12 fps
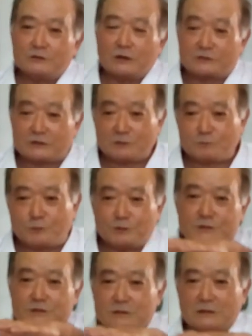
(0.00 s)
So I try
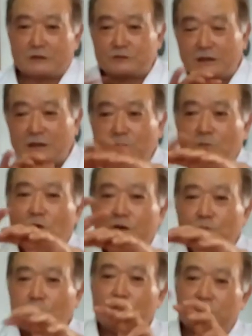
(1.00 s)
to give more
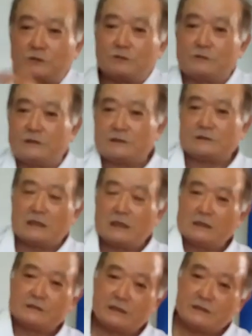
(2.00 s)
information to just
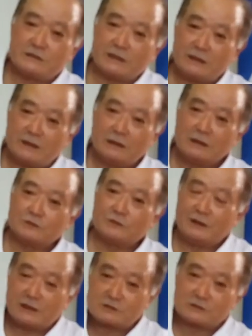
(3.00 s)
sensei to
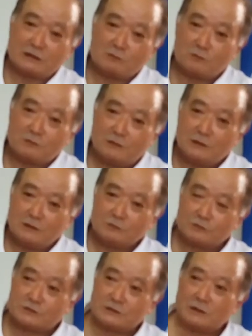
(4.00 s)
the next level,
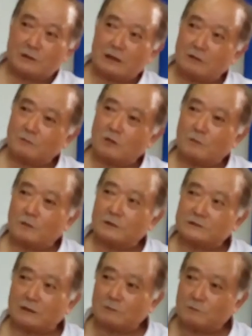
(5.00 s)
which is now
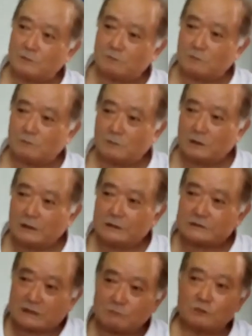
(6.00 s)

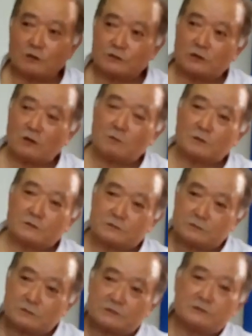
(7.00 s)
some dojo almost
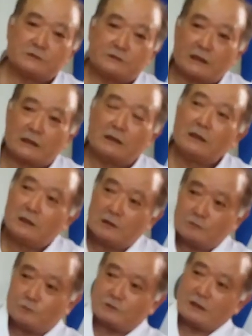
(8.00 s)
second,
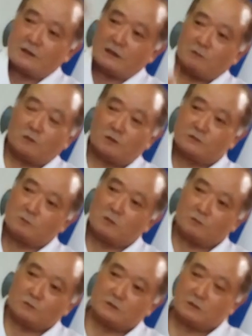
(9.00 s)
for 10 level, some
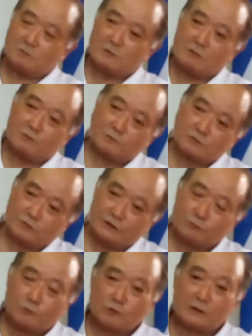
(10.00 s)
maybe
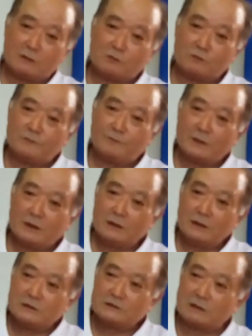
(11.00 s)
3 or 4 level.
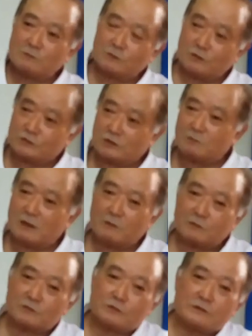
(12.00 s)
Some dojo
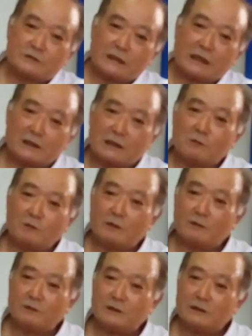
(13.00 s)
maybe second level
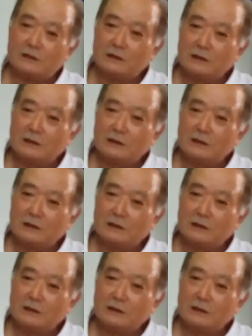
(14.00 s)
maybe.